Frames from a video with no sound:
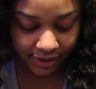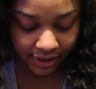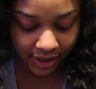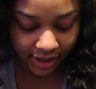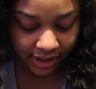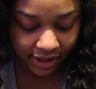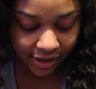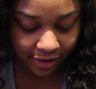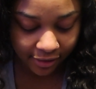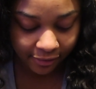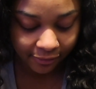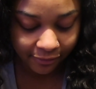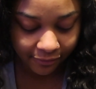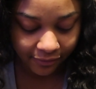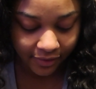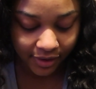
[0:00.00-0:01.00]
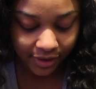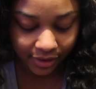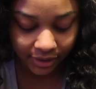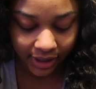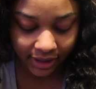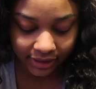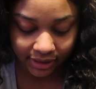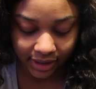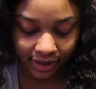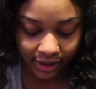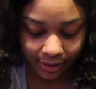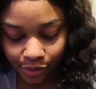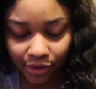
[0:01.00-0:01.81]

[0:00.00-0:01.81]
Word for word: Like it don't feel like that,